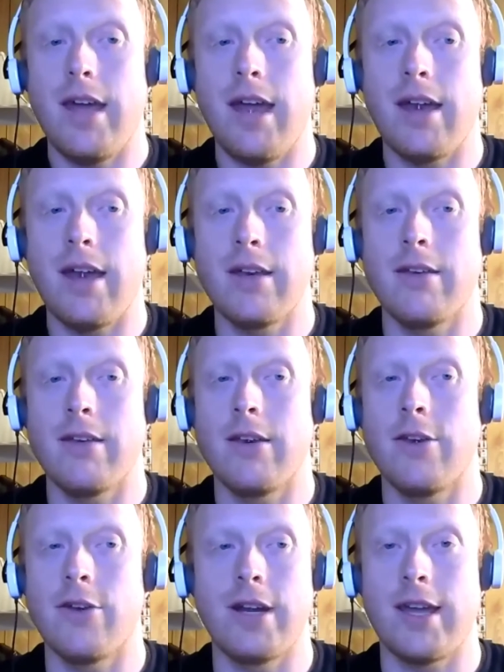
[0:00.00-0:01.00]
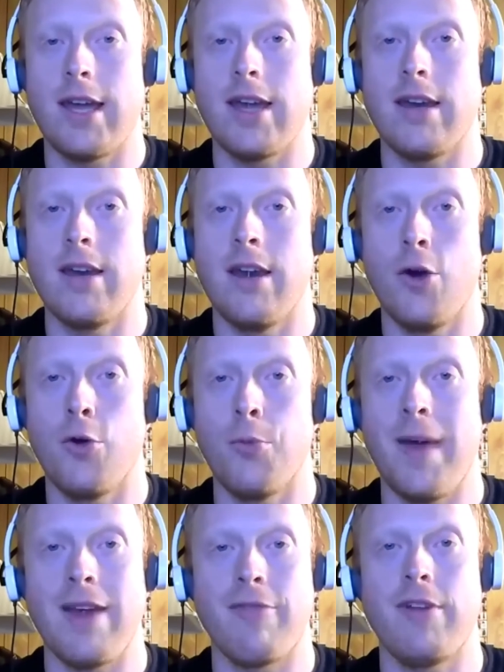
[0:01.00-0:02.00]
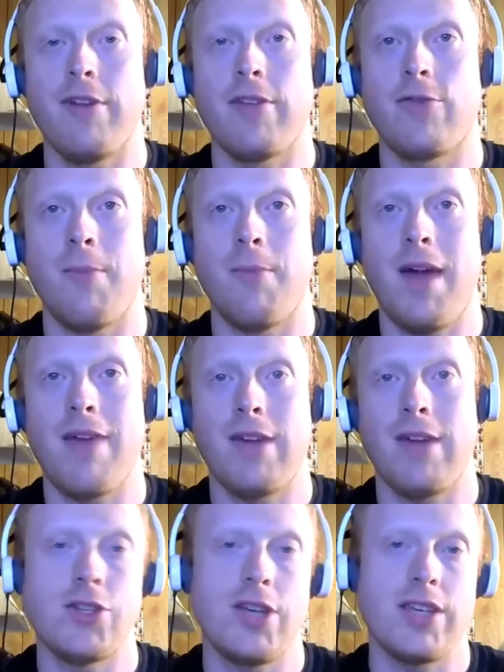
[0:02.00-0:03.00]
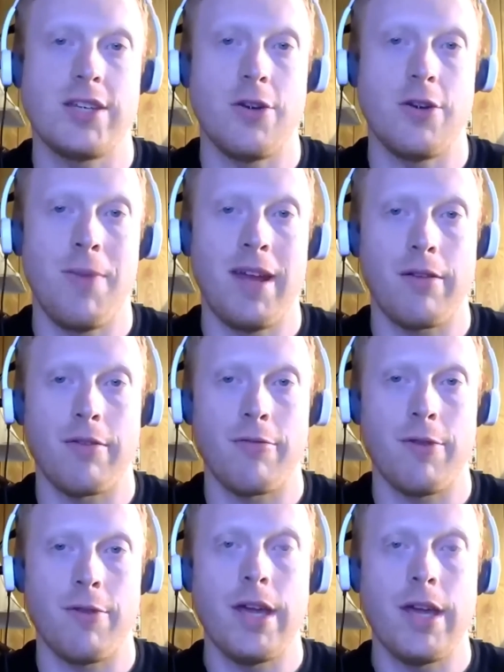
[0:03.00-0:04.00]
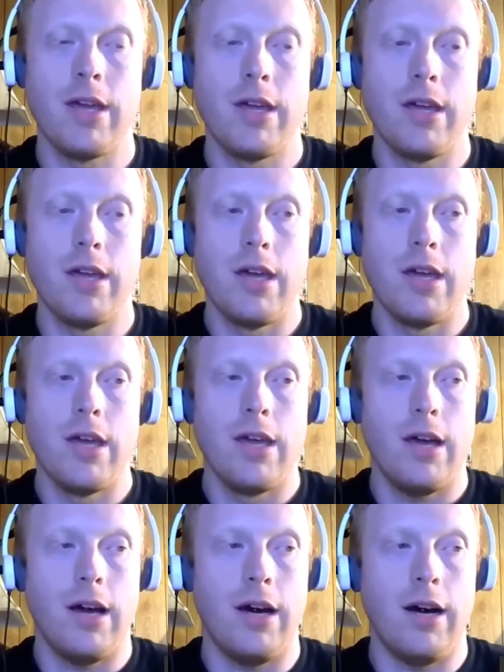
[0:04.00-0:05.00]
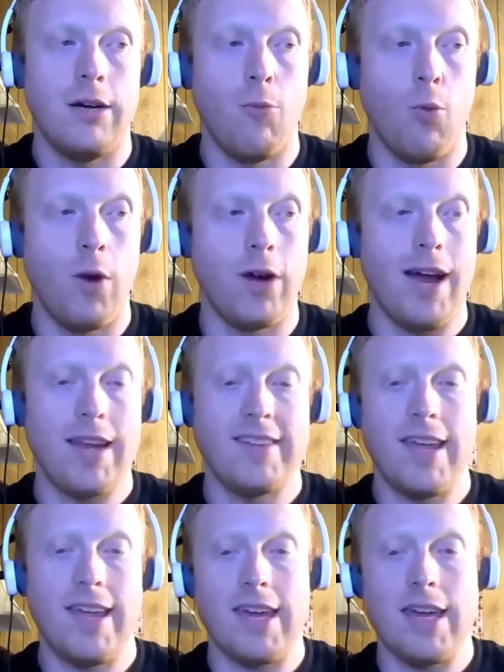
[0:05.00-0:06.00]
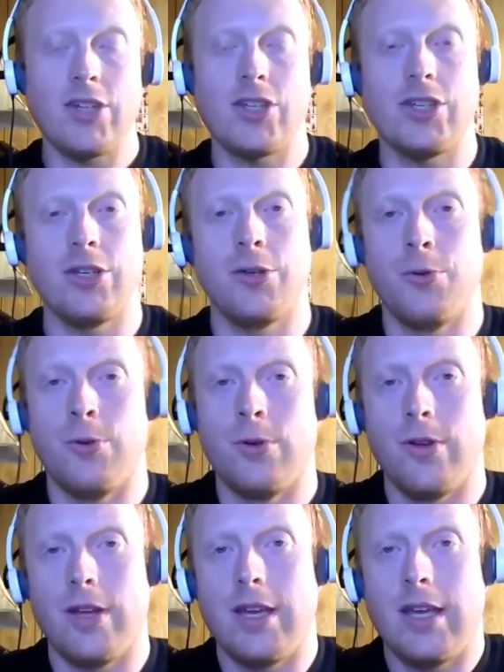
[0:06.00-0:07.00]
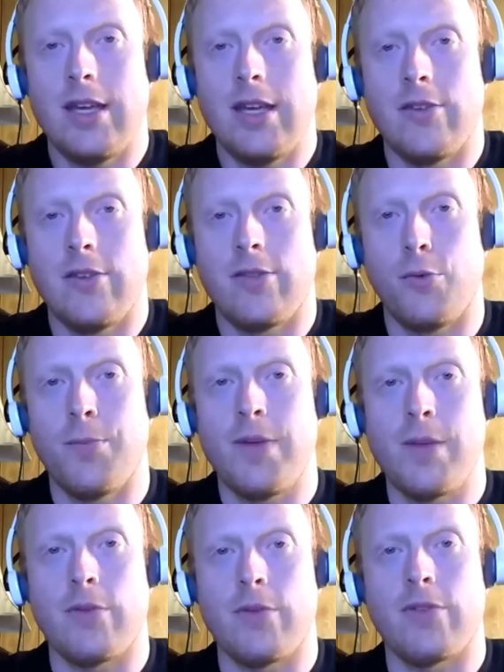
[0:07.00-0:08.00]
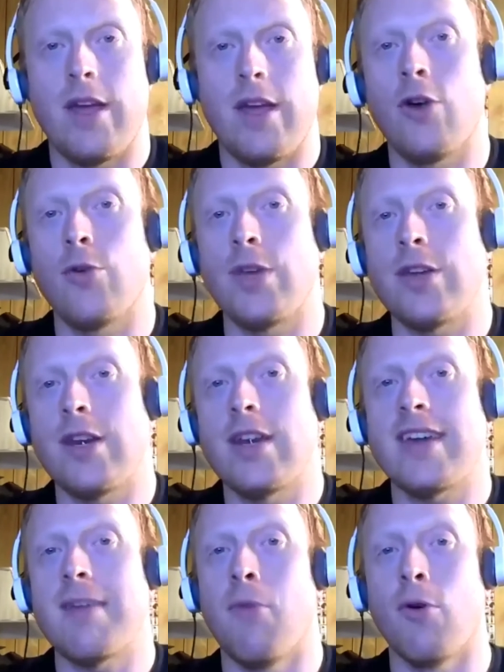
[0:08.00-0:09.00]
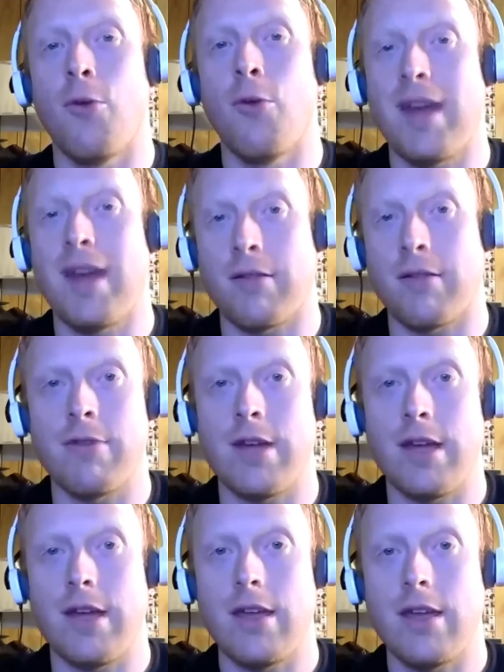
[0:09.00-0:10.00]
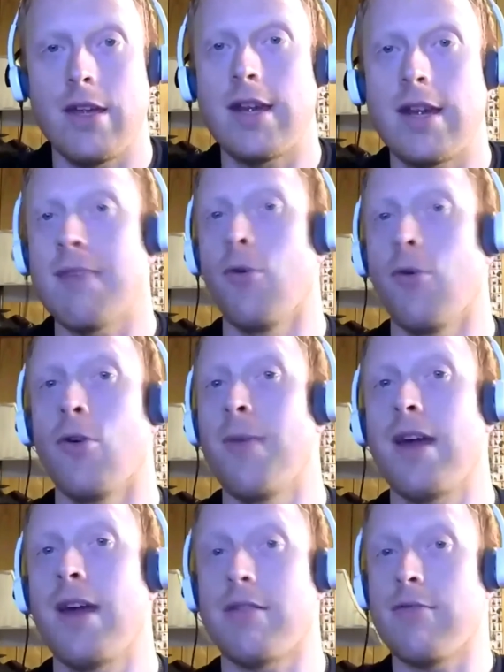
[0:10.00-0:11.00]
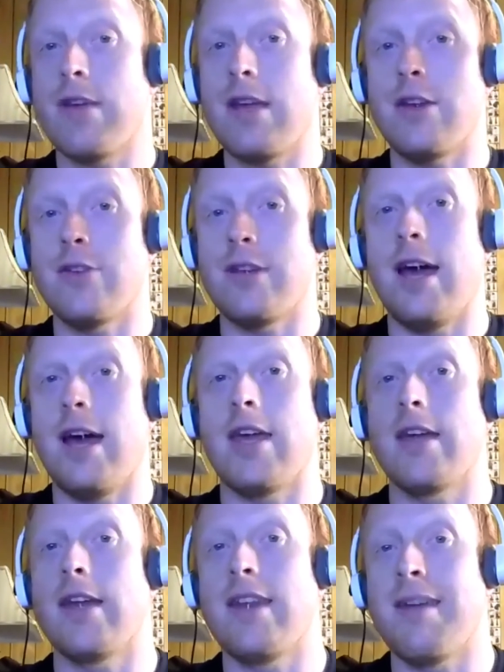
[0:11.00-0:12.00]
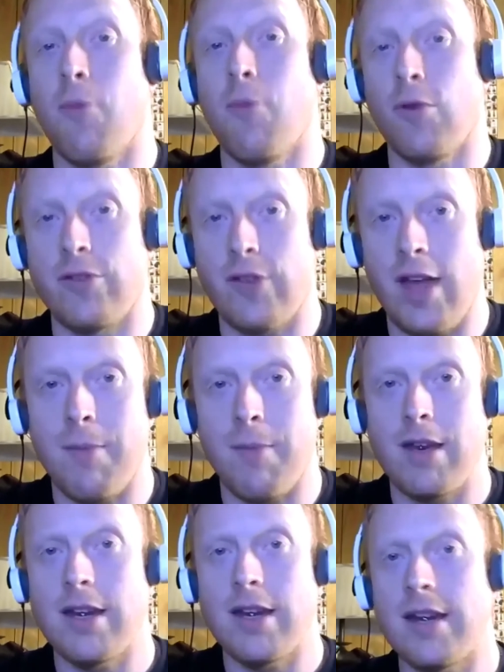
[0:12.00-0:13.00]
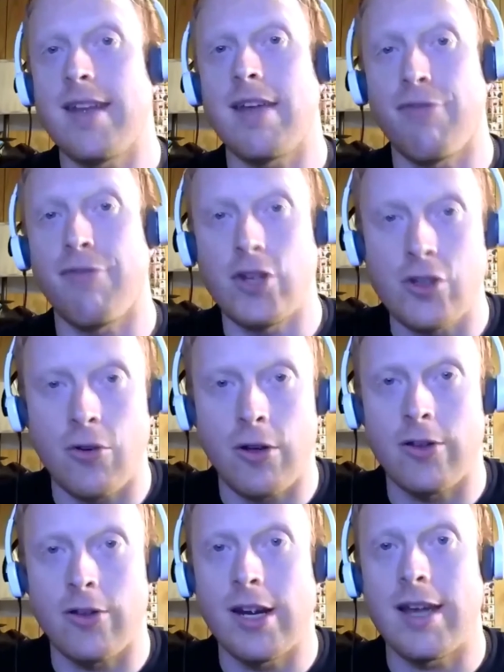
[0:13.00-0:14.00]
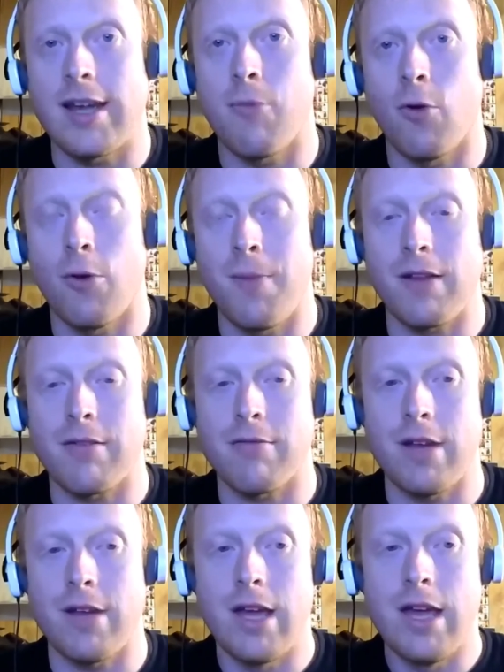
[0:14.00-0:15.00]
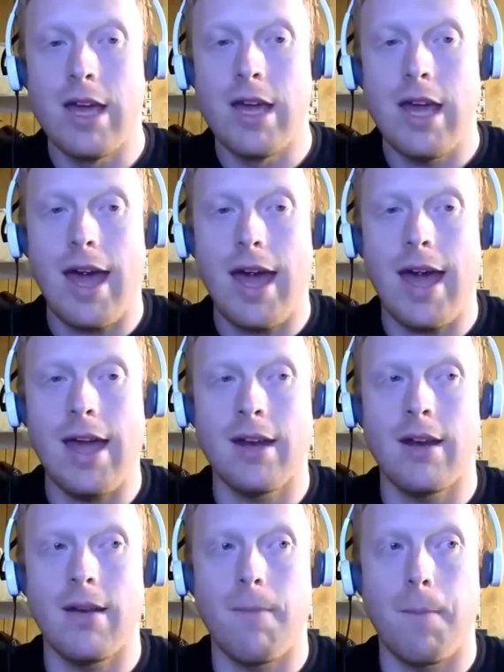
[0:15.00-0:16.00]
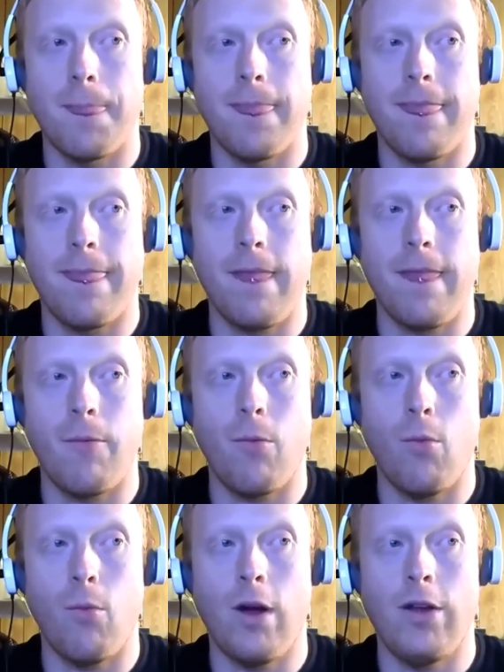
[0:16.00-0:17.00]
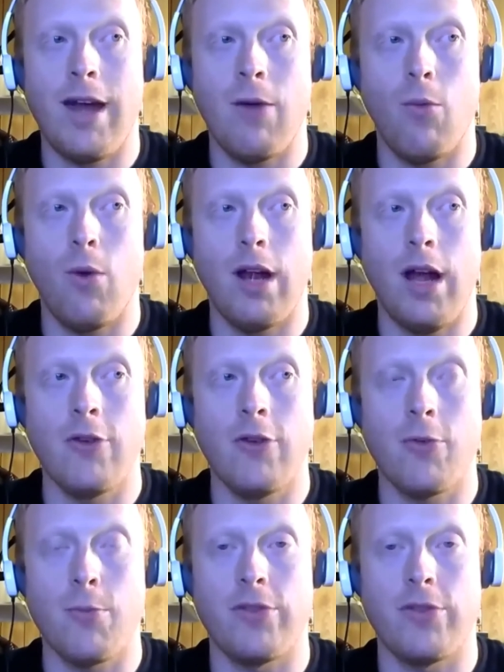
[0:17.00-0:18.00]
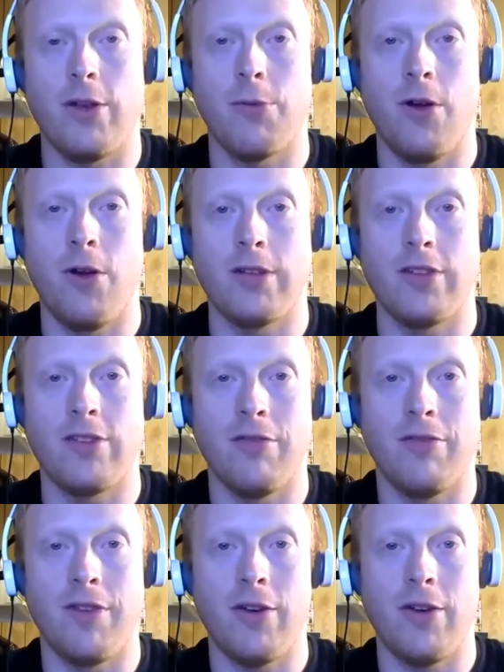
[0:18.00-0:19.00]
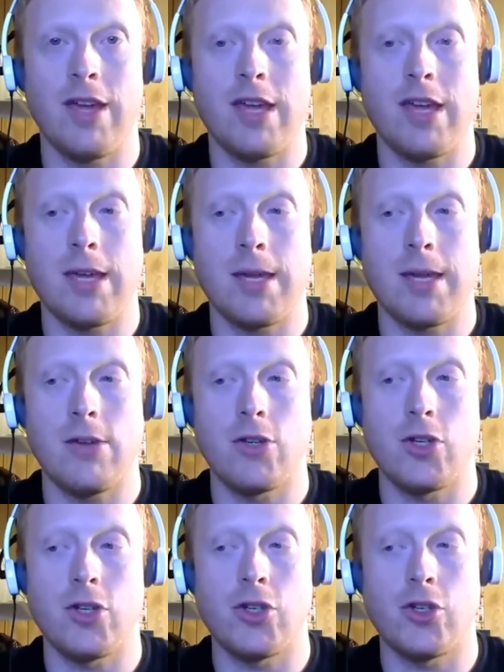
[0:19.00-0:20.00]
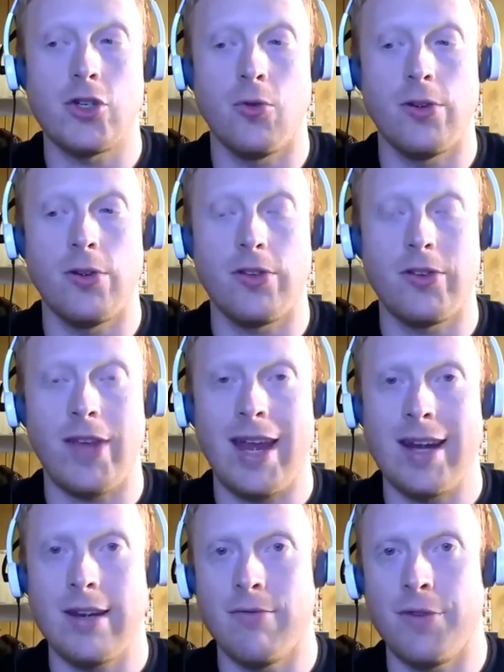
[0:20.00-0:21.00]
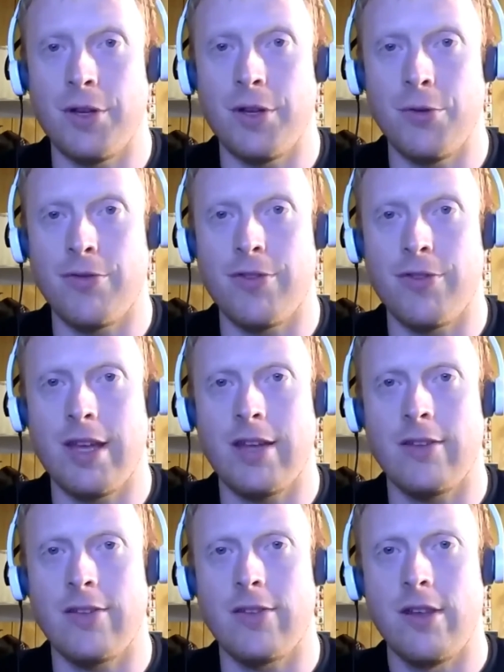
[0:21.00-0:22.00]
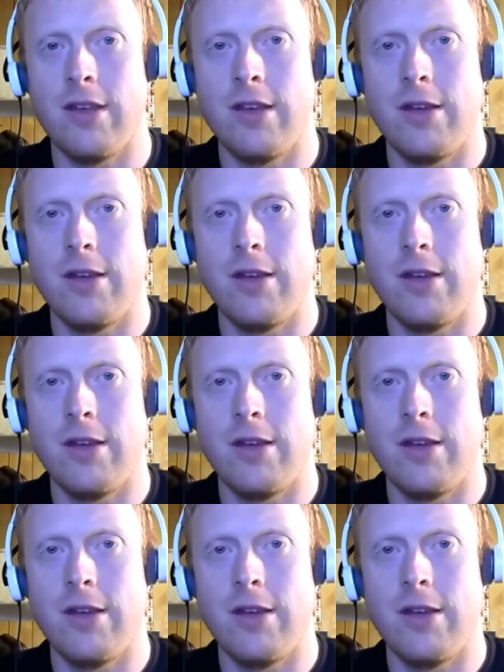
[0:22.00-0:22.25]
And you're going to get no benefits from having ingested omega-3. Where I take issue is when people say, oh, you need to get more omega-3. You need to get more omega-3 in your diet. You need to eat more salmon. to take fish oil. You need to get more omega-3. And while not 100% wrong, that's a very short-sighted view of things.